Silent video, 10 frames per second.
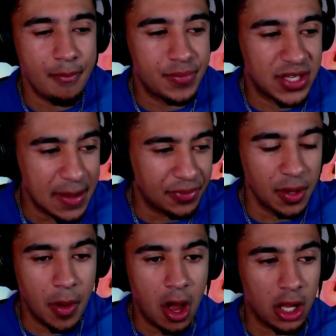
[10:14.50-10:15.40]
tips the
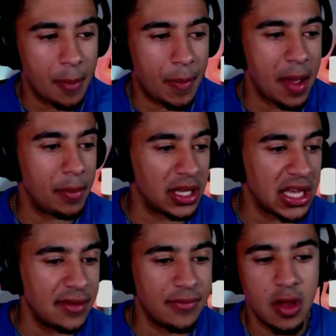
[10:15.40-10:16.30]
ball up, I
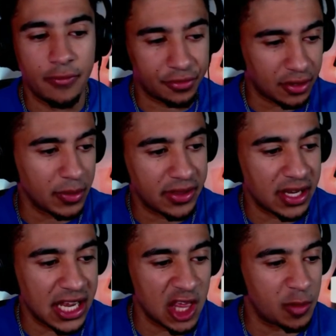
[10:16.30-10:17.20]
believe. For some reason,
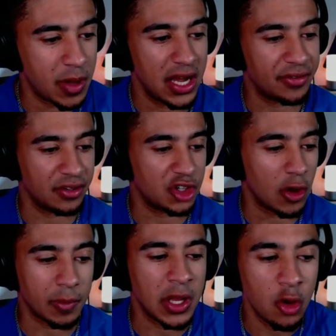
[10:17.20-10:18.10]
ESPN isn't showing
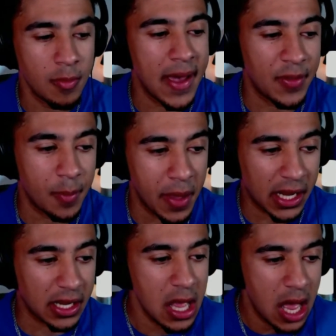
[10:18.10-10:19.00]
me who made the pick,
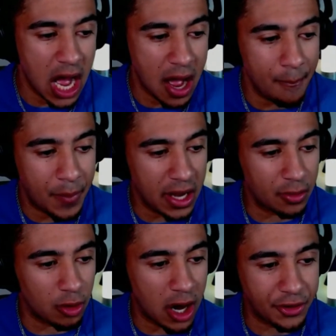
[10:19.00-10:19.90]
but
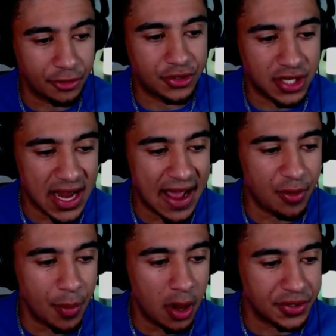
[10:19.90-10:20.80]
Rogers did have the
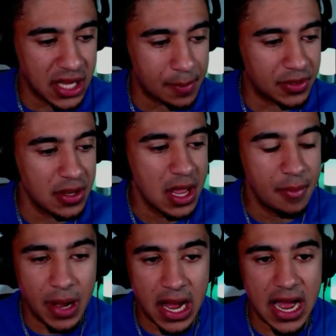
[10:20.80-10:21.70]
ball tipped
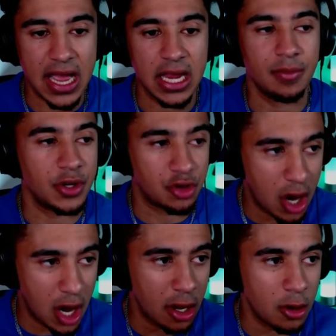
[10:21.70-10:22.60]
by
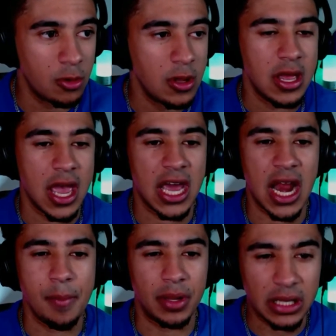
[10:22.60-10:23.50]
Medrano, and I
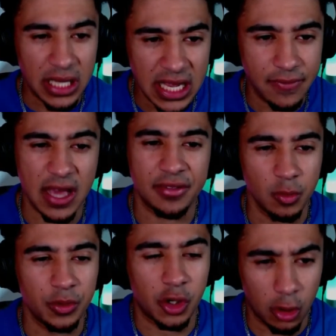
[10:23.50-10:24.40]
believe, yes, it
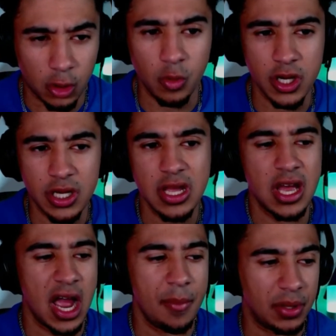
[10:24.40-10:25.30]
was Kirkwood,
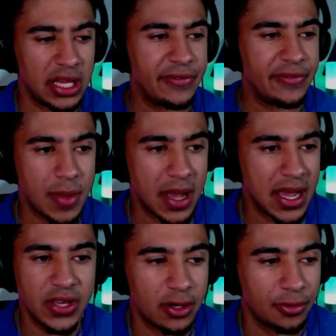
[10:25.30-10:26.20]
I believe, who made
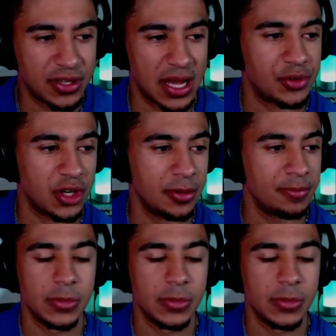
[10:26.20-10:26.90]
the interception